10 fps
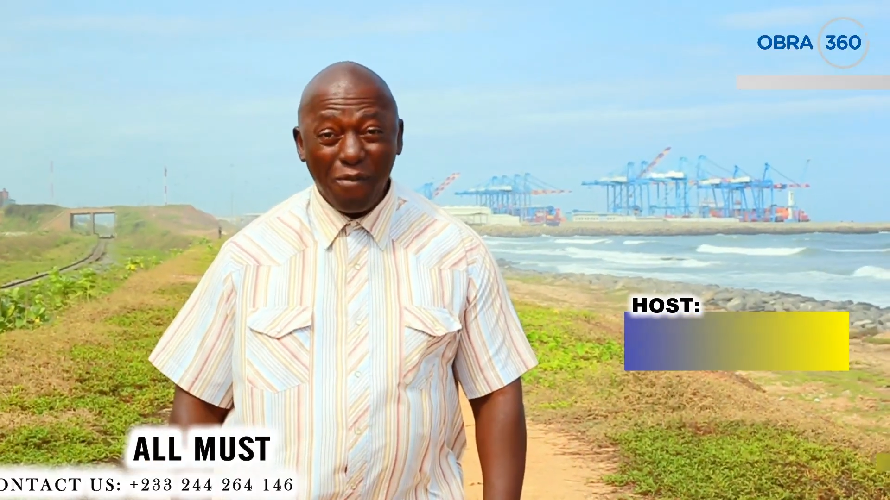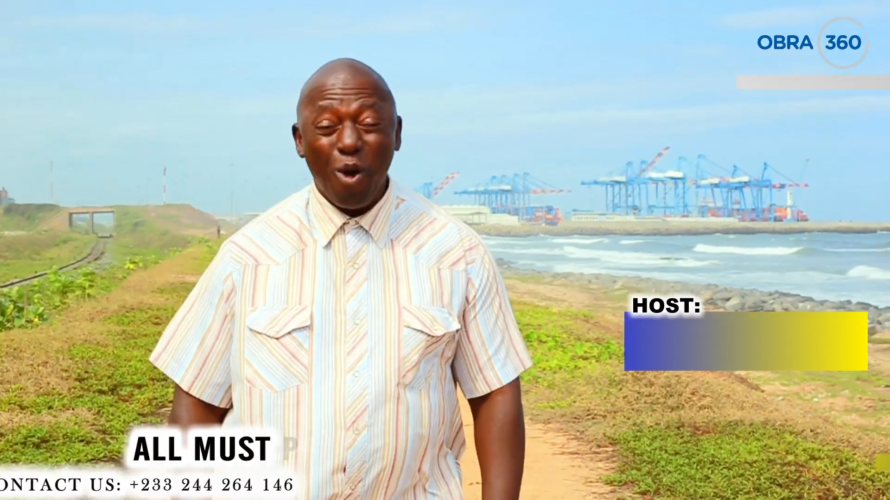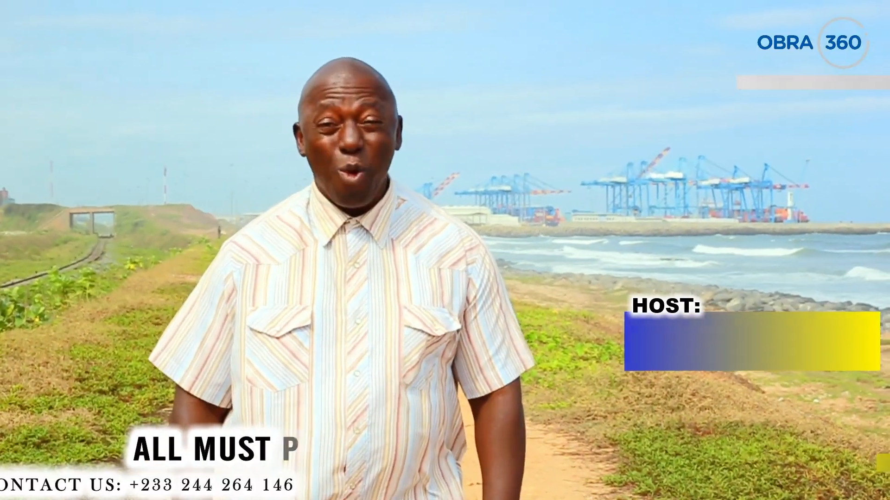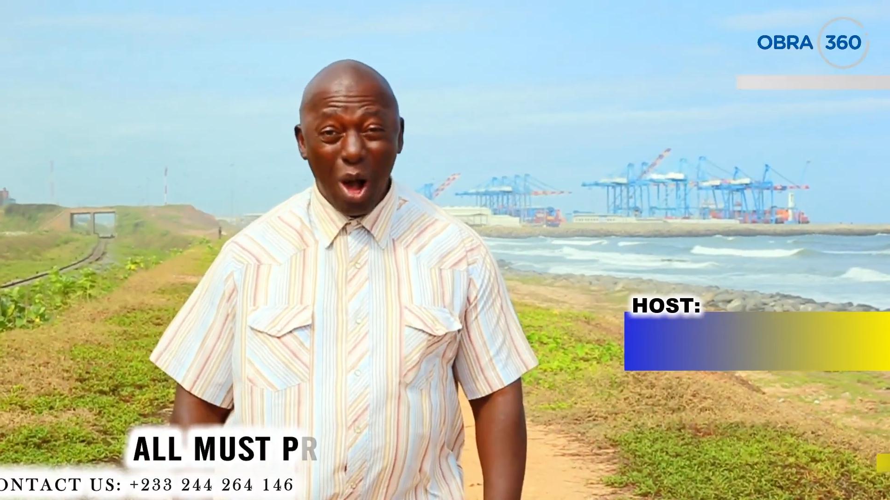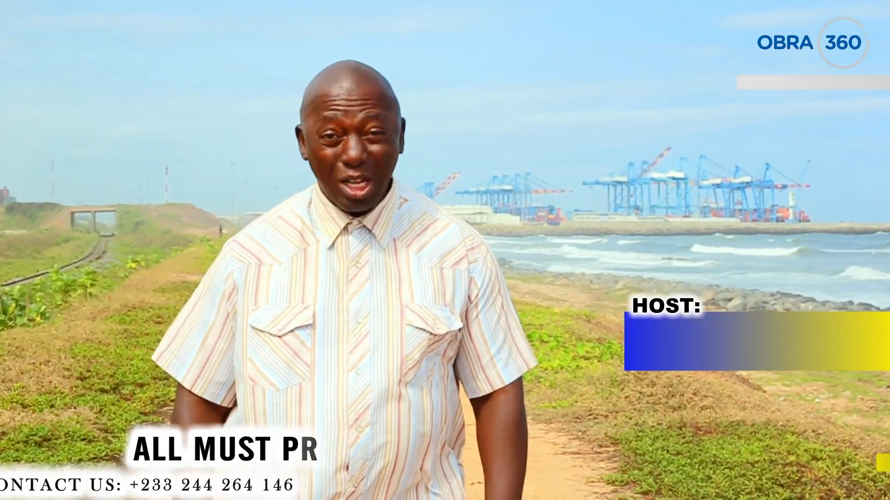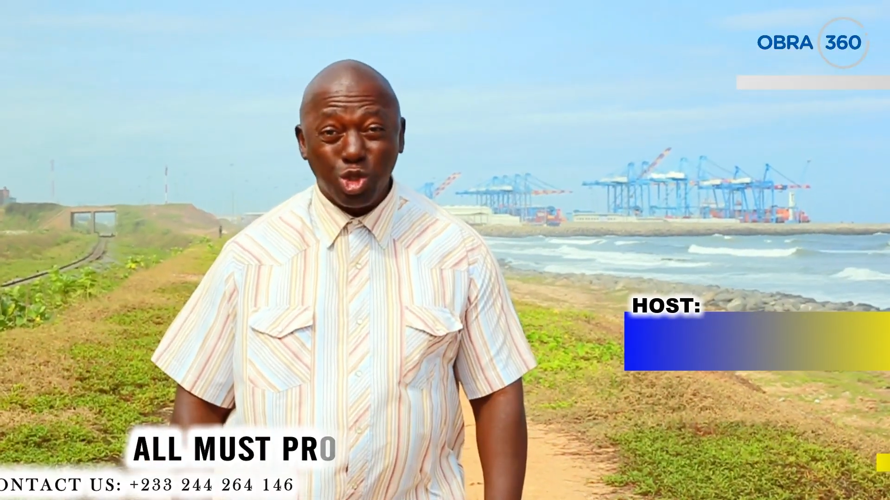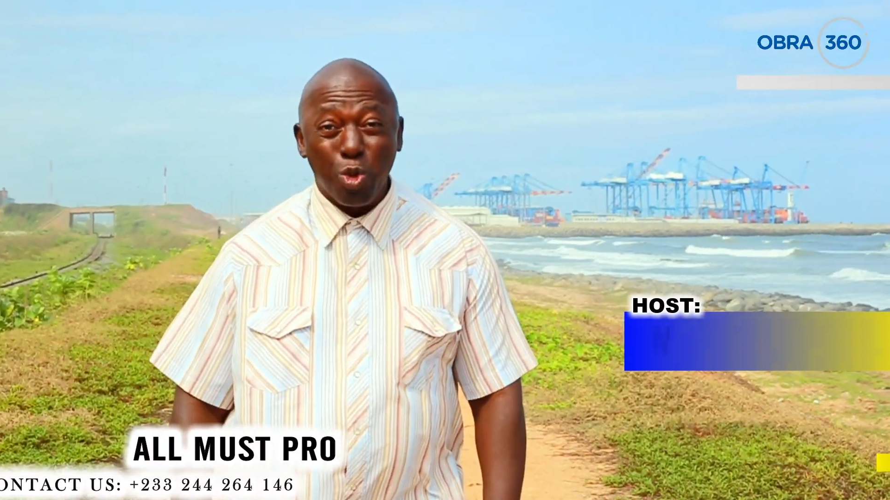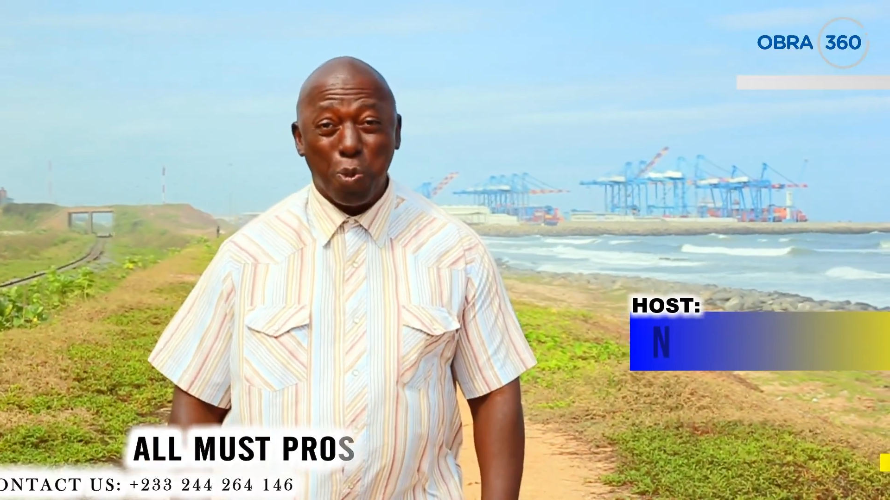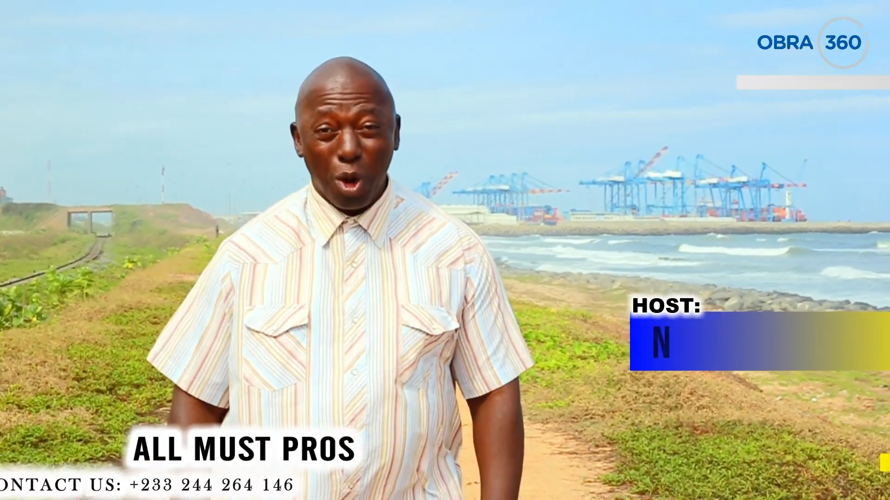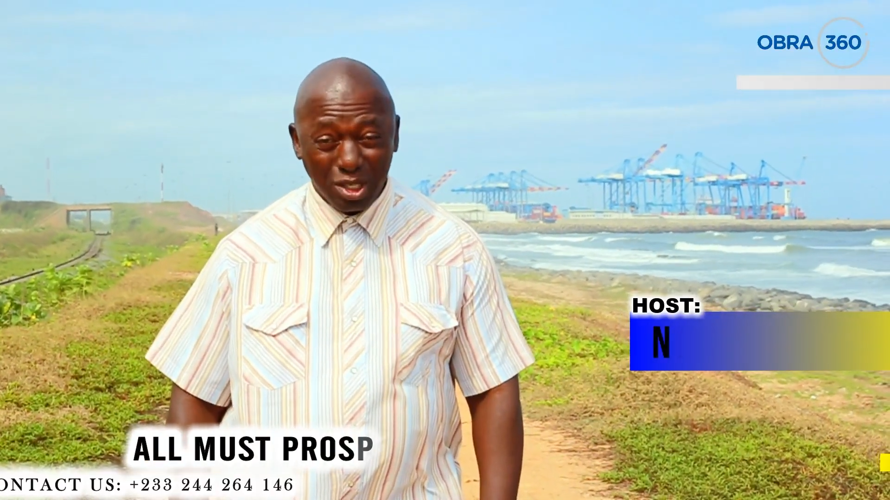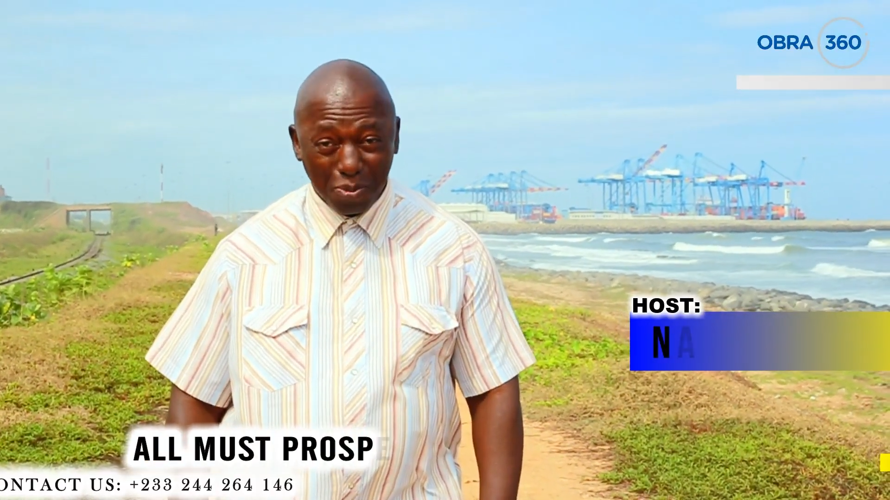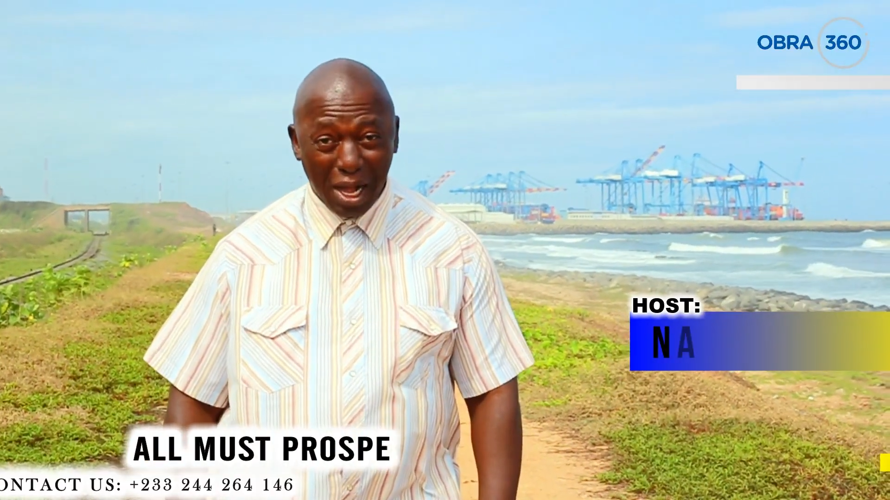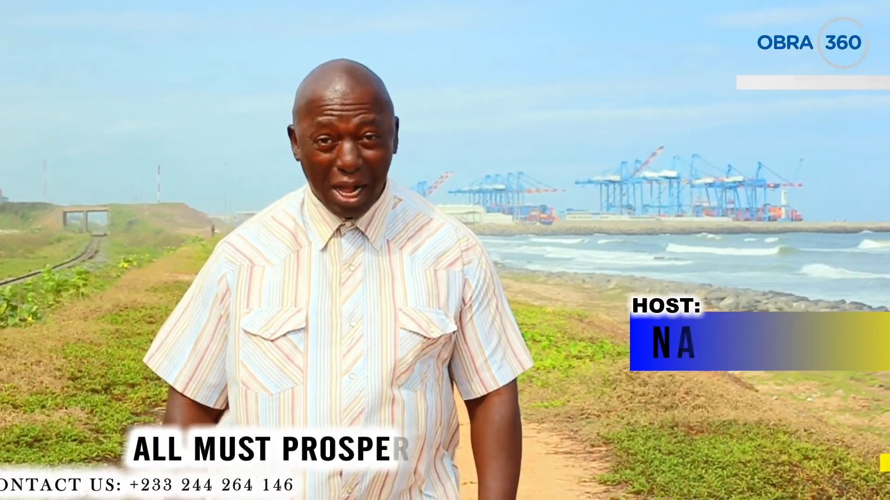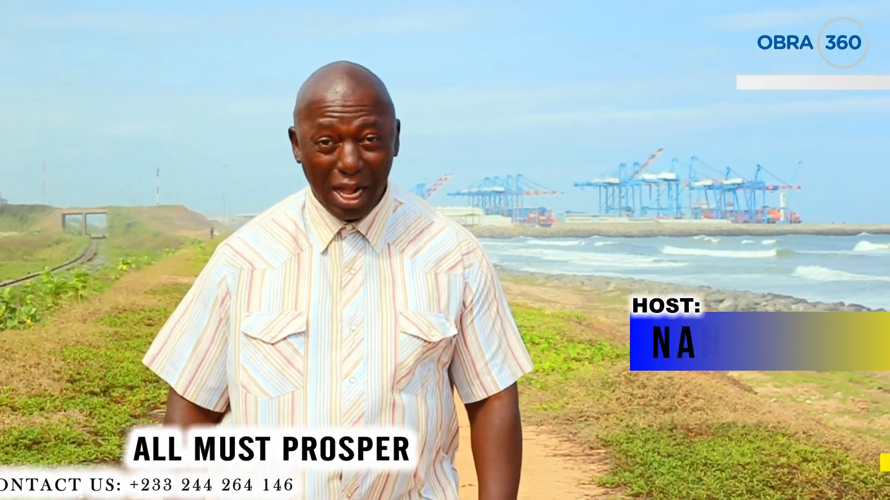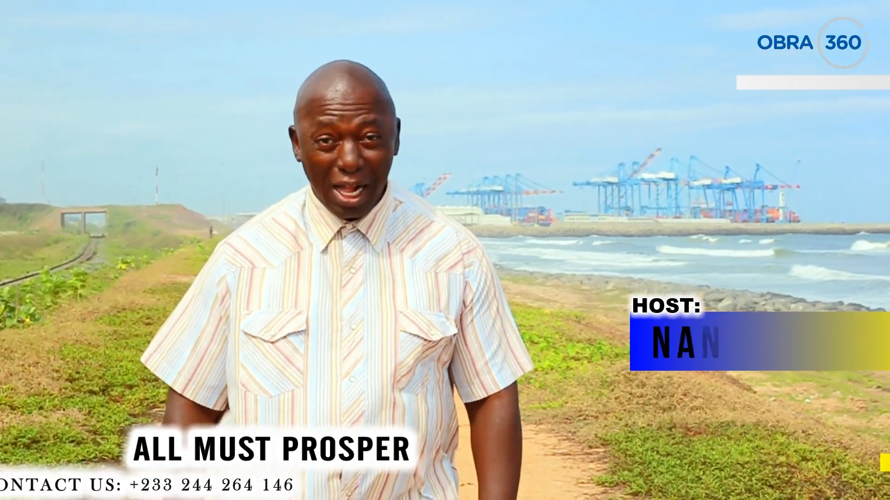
for one to prosper.